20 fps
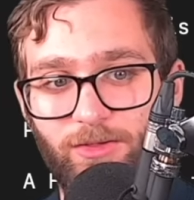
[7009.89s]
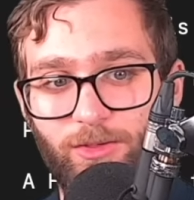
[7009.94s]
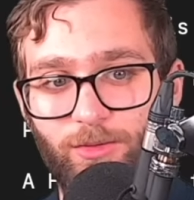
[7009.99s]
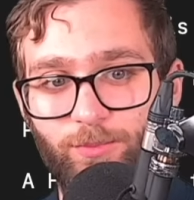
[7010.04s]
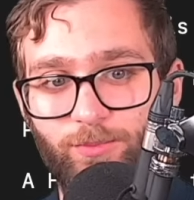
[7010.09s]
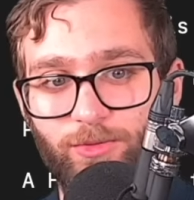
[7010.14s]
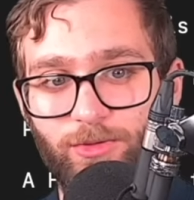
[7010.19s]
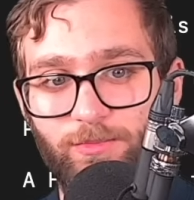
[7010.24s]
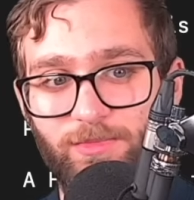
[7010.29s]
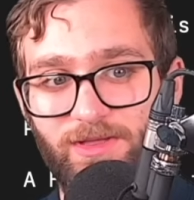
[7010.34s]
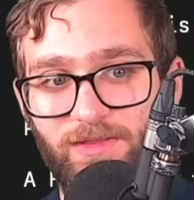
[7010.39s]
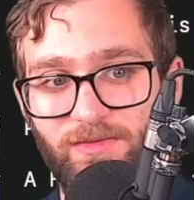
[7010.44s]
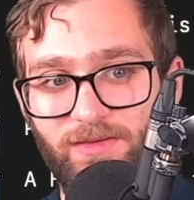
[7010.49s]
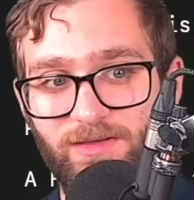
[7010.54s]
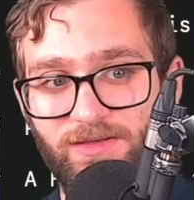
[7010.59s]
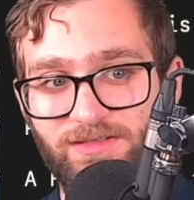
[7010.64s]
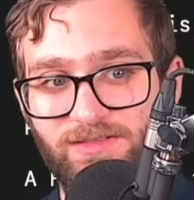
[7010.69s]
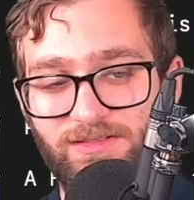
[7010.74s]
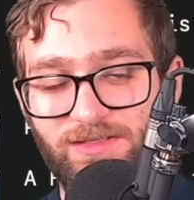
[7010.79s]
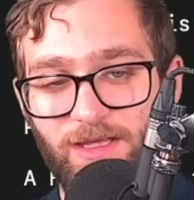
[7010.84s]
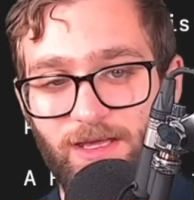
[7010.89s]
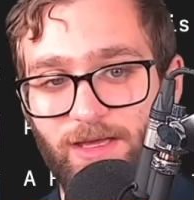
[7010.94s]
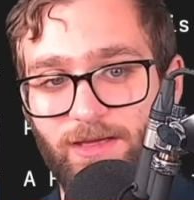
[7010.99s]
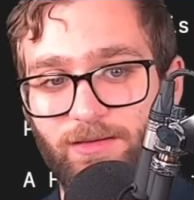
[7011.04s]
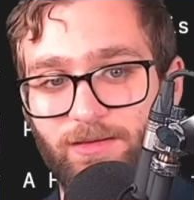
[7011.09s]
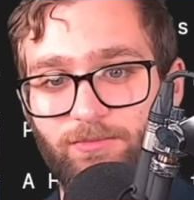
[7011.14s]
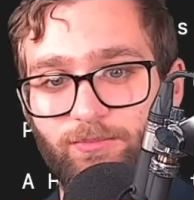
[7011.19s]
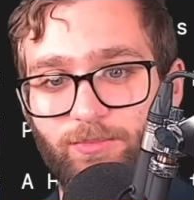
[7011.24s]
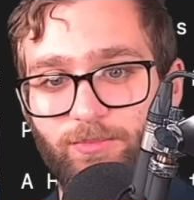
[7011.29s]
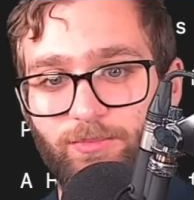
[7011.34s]
Prometheus stack
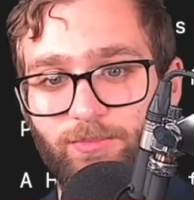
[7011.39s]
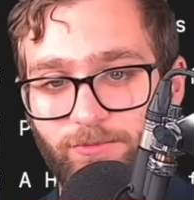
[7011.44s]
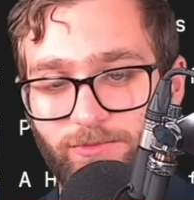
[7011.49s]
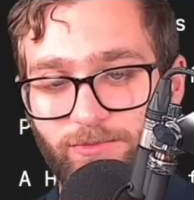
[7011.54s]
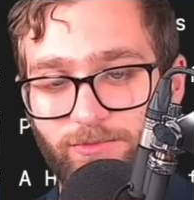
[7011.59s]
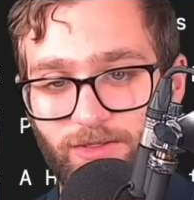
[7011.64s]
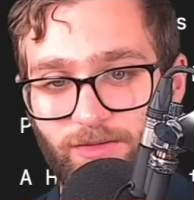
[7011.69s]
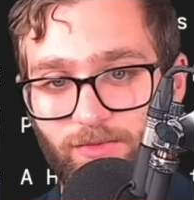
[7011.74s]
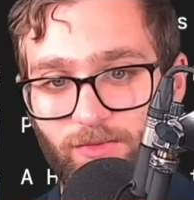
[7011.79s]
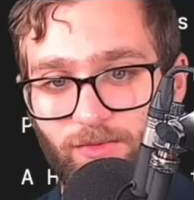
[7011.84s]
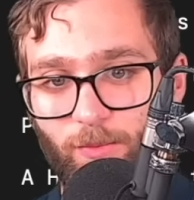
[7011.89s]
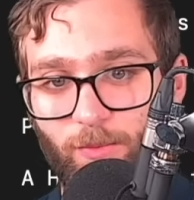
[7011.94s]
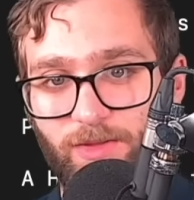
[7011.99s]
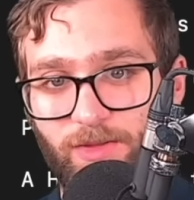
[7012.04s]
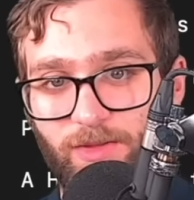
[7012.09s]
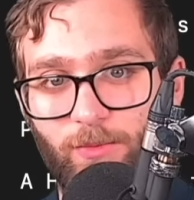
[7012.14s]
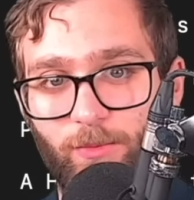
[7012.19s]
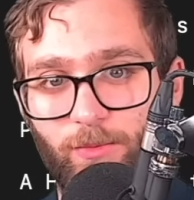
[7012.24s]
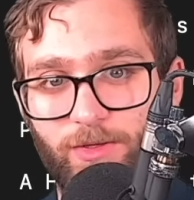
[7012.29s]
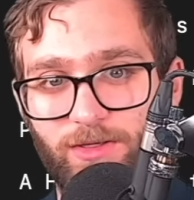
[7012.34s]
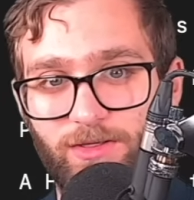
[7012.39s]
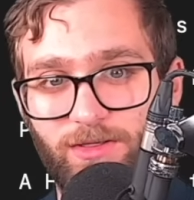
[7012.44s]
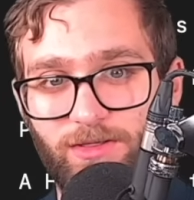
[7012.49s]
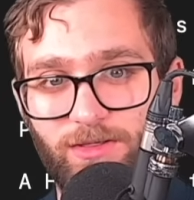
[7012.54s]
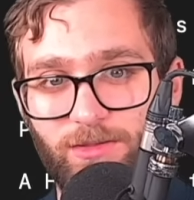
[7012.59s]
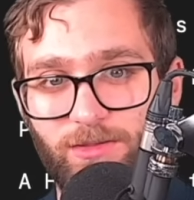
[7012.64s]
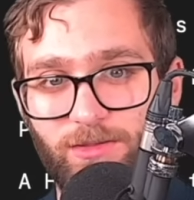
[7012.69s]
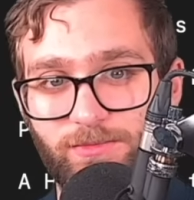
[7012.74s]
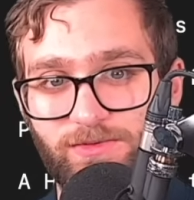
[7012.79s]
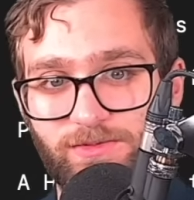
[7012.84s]
Helm chart, the one that we're going to
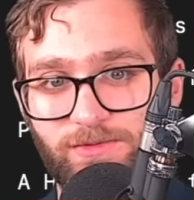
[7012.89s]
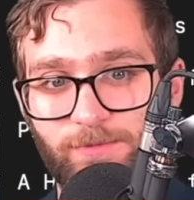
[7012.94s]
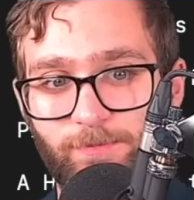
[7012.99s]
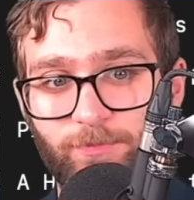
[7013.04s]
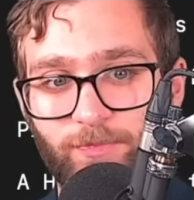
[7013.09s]
use.